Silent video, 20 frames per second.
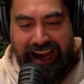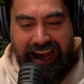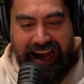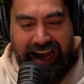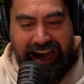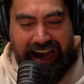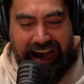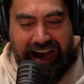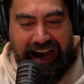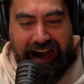
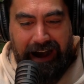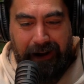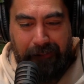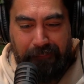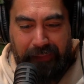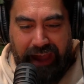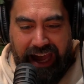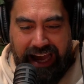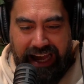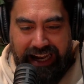
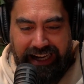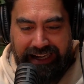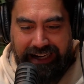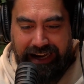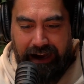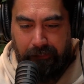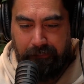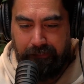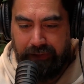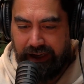At
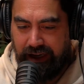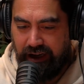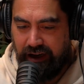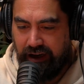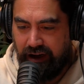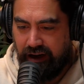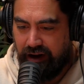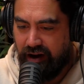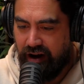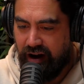number
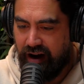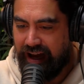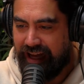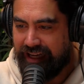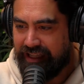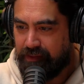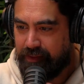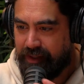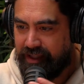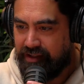
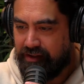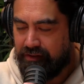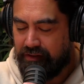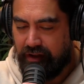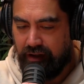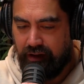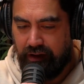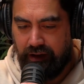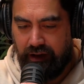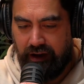9, he's been doing
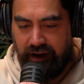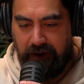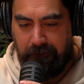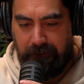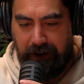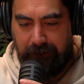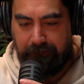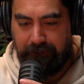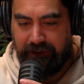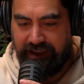a lot of
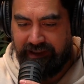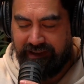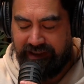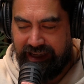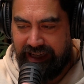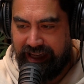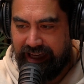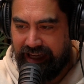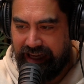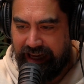
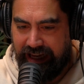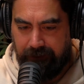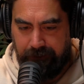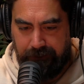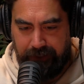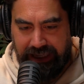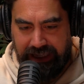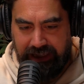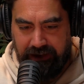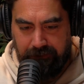publicity. He had a
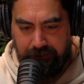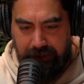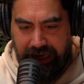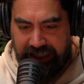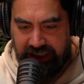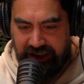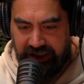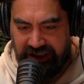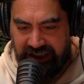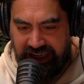big
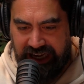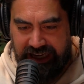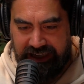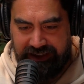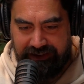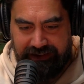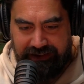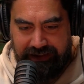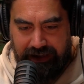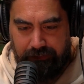match
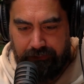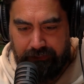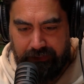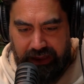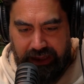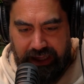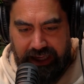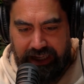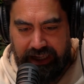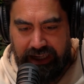at
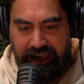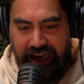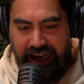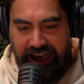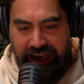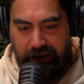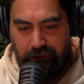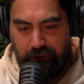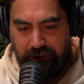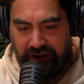something.
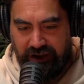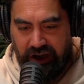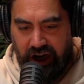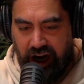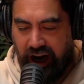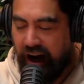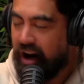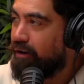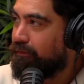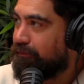It was
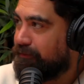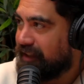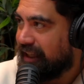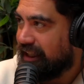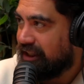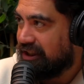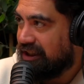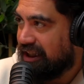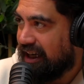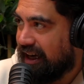Kyle
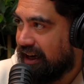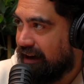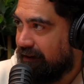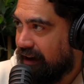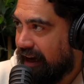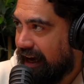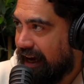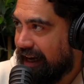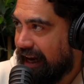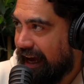Fletcher
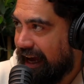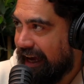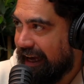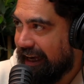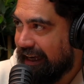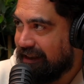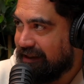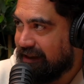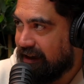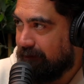at
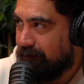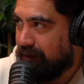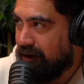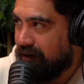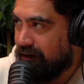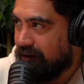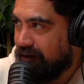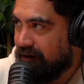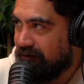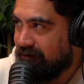
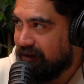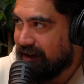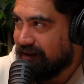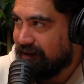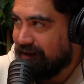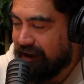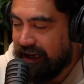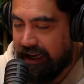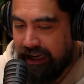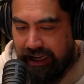AEW, the
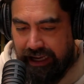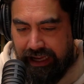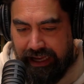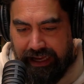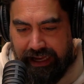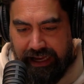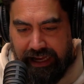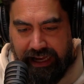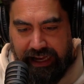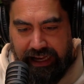wrestler.
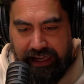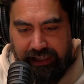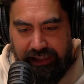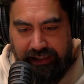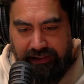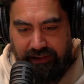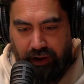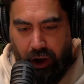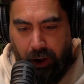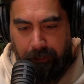
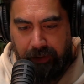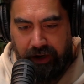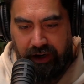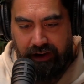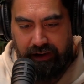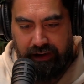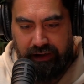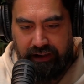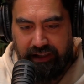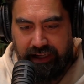He's coming
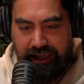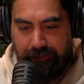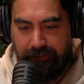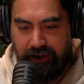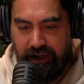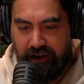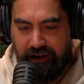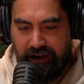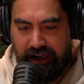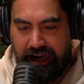on
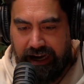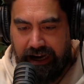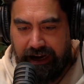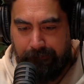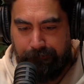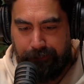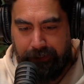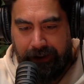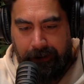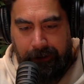
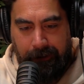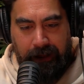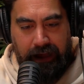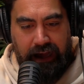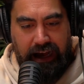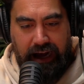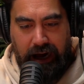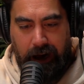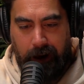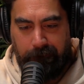up.
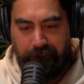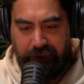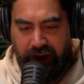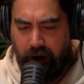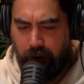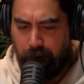The whole